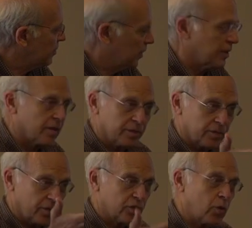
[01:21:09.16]
was the
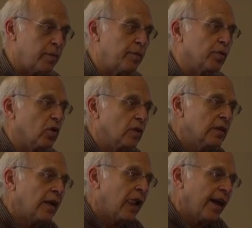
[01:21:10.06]
the swimming pool,
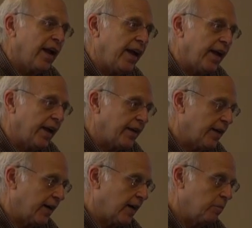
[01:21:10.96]
and
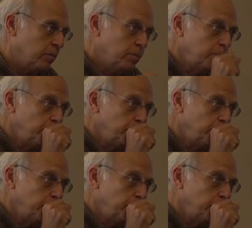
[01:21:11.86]
um,